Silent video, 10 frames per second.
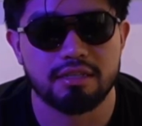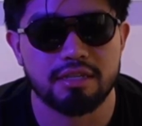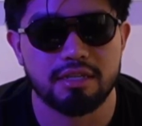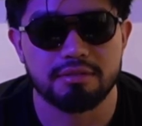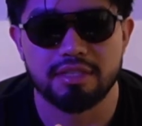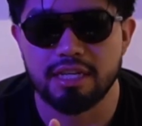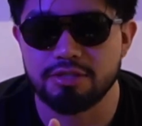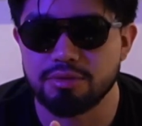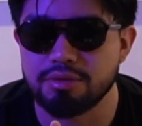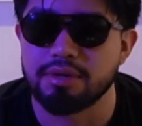
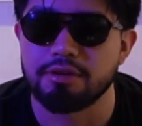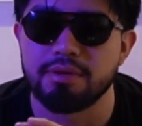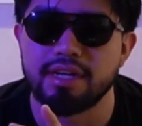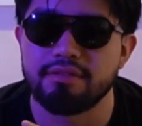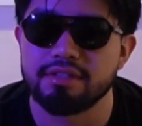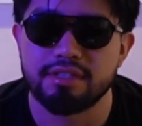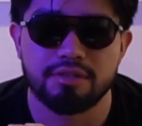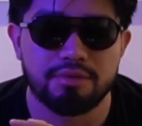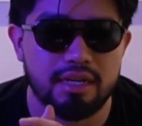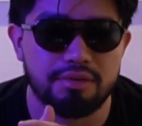schedules. Come in every
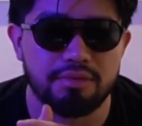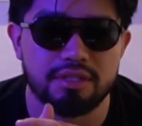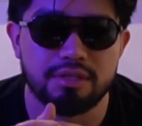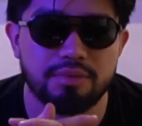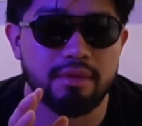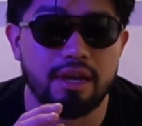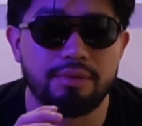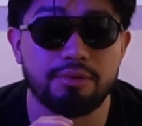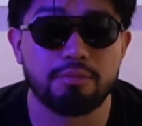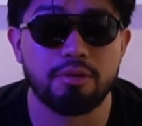single week, once a week, and we
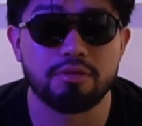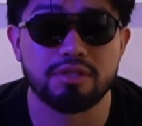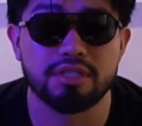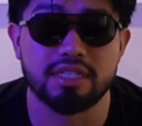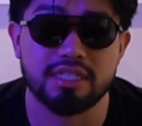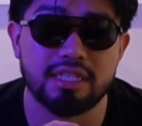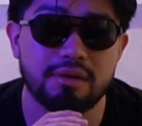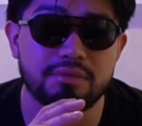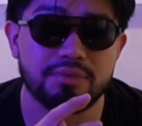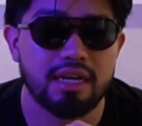would post 6
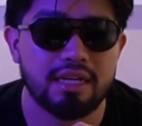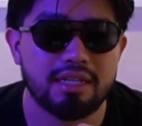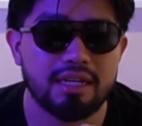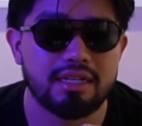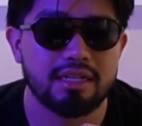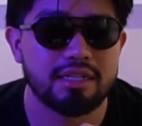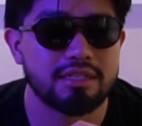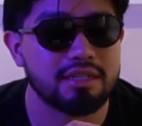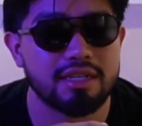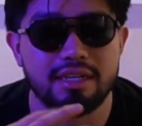times a week. And then it
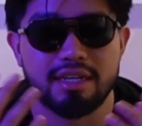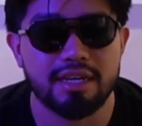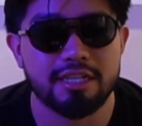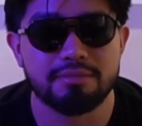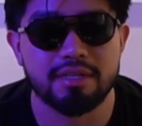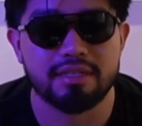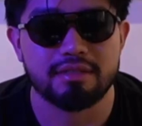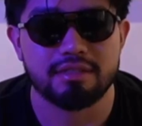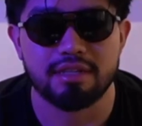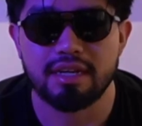started getting engagement,
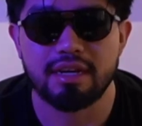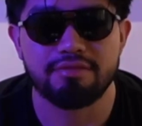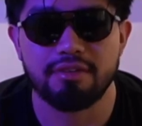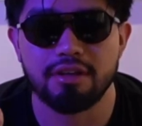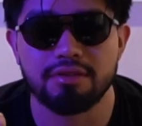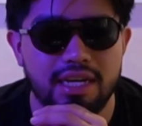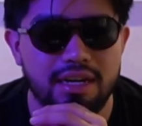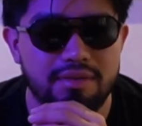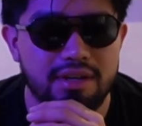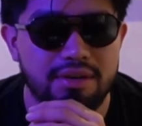started getting following.
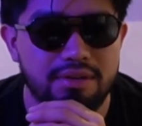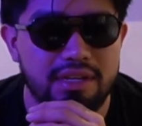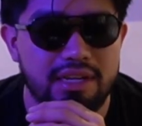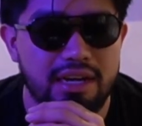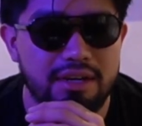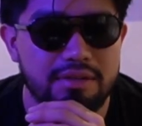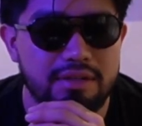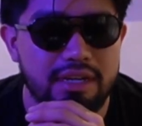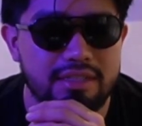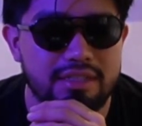And I'm like, holy cow,
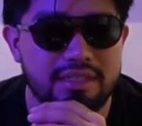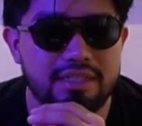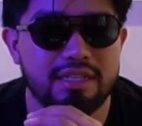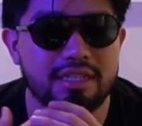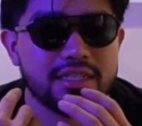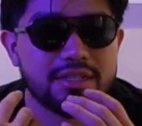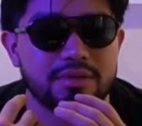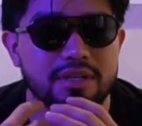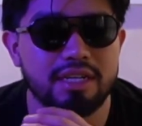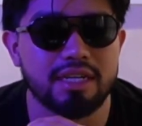like this is actually
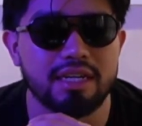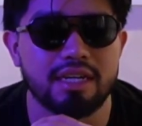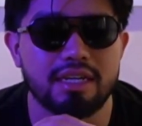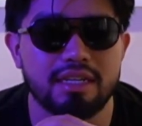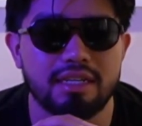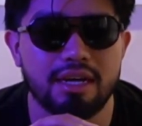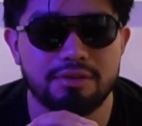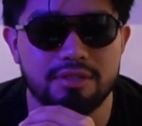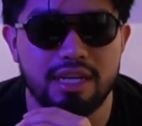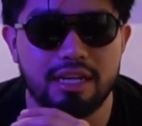working. And I
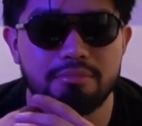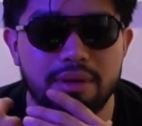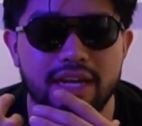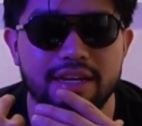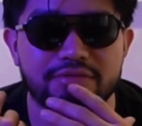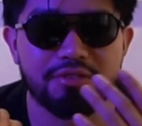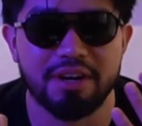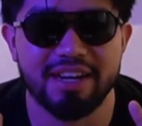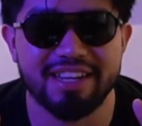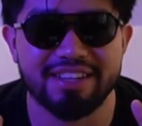was getting paid for
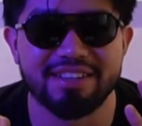it, you know?